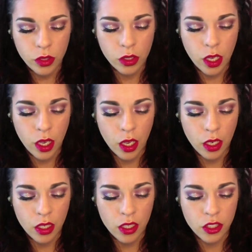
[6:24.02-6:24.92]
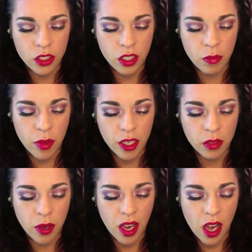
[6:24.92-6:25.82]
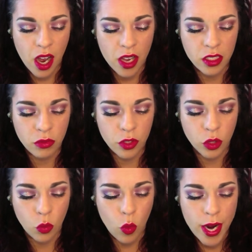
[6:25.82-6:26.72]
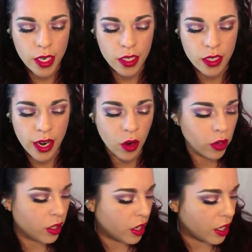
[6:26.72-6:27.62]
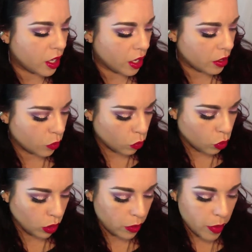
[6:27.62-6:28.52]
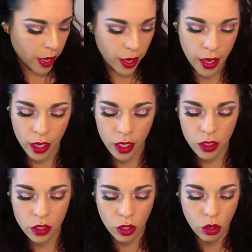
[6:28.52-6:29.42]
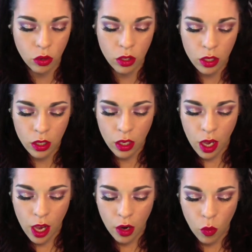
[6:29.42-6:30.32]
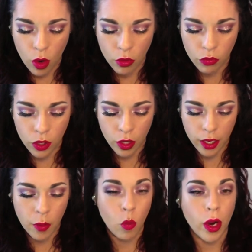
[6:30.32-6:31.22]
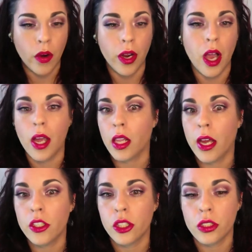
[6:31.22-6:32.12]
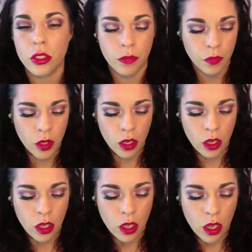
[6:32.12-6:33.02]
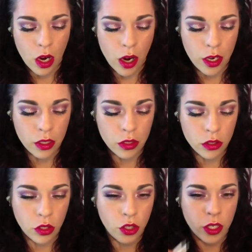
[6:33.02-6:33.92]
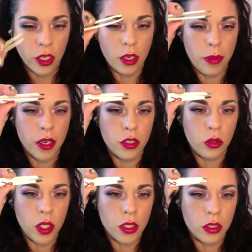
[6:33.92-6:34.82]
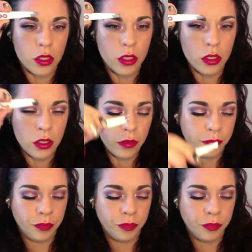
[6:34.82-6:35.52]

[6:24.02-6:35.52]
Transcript: and it makes my eyes feel weighted down, and then I get a really bad headache. So I don't want to feel like I'm wearing eyelashes. Alright, so you're going to get a pair of tweezers